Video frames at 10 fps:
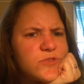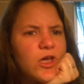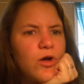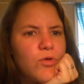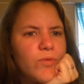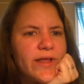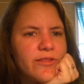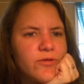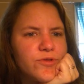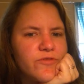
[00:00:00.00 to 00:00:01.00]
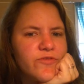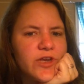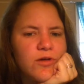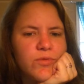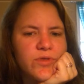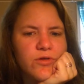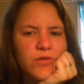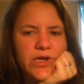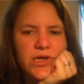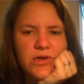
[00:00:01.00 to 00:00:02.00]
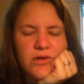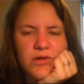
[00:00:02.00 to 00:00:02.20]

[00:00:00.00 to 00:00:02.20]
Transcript: Oh wait, there was a video with a Greek.